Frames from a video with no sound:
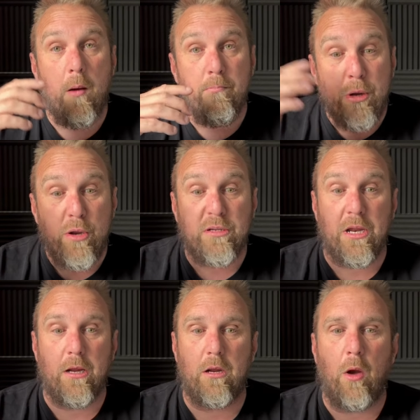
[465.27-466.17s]

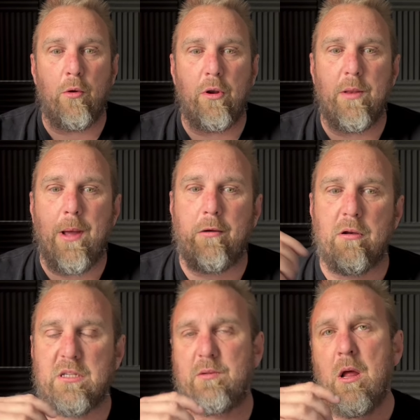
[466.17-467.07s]
music going on in the
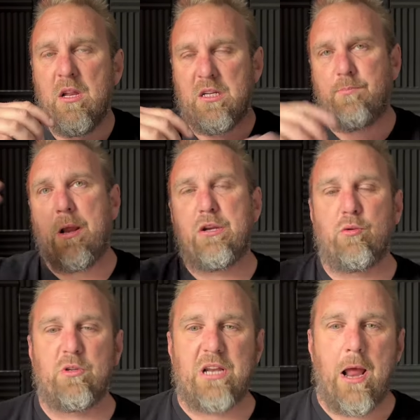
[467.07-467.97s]
background,
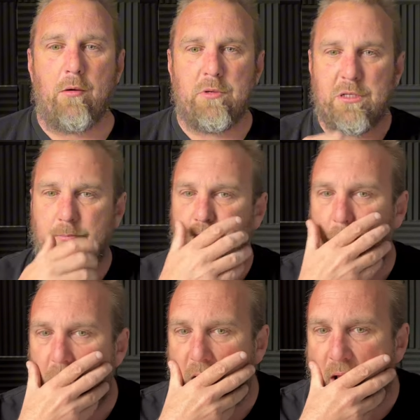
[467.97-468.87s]
spatial sounds.
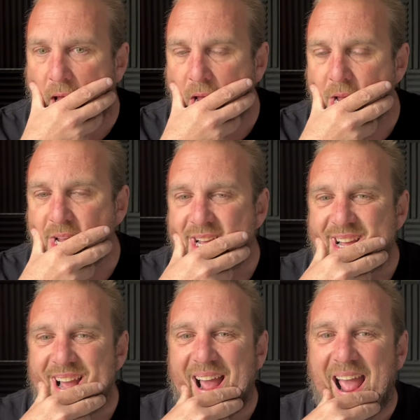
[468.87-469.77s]

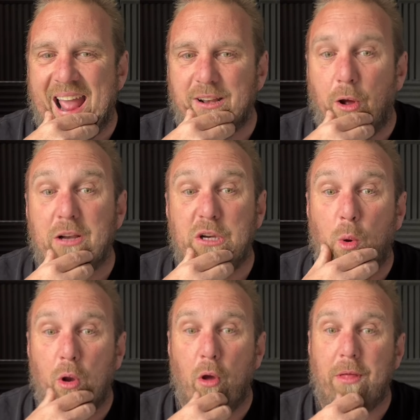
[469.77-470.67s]
And I actually
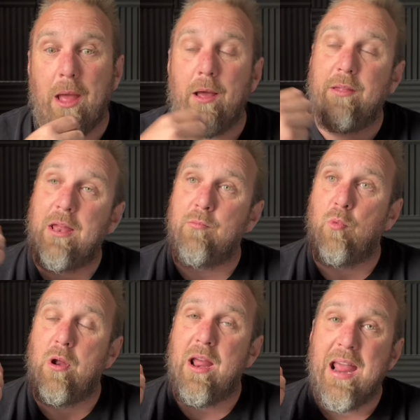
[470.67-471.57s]
quite like that. And then
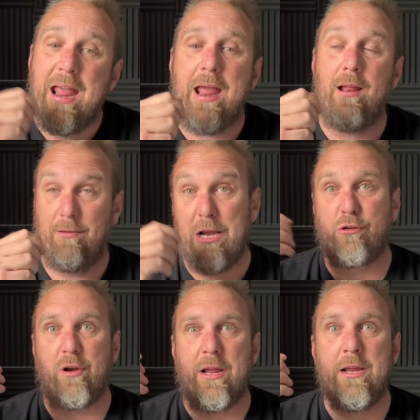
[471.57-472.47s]
we're hit,
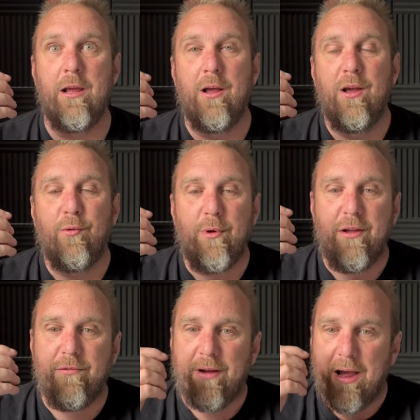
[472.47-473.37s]
literally,
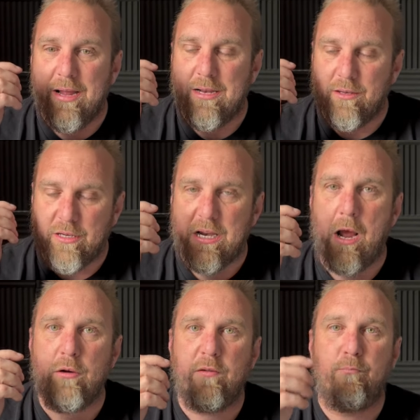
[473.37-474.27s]
with the
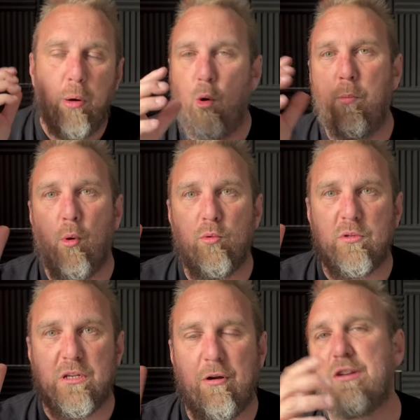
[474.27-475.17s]
sound of pool
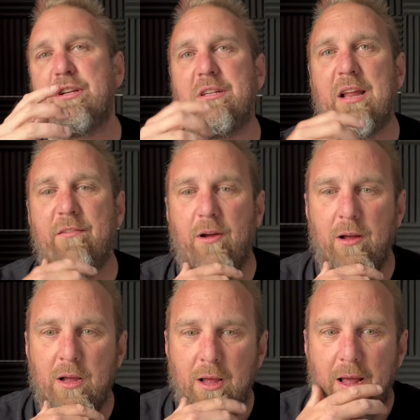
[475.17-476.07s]
balls crashing together,
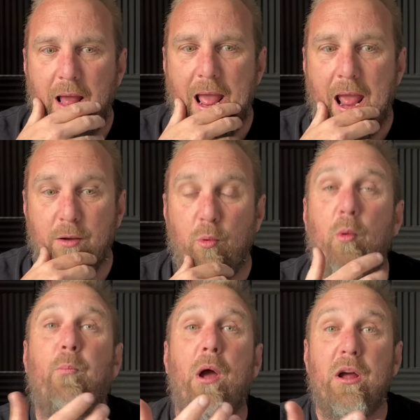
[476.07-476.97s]
and we're
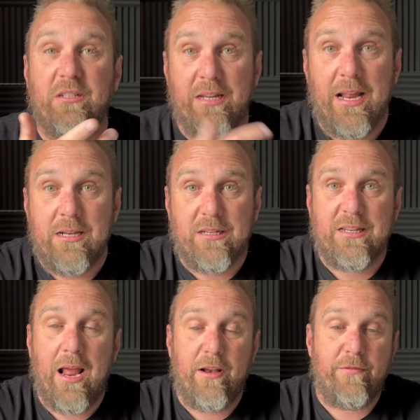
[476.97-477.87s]
bursting into
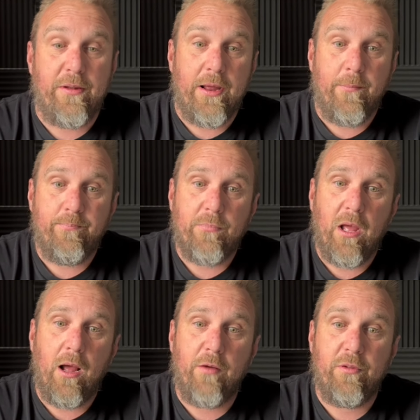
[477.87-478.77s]
Scared of Fear.
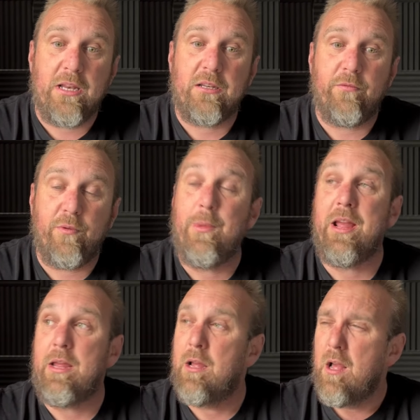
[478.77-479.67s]
For me,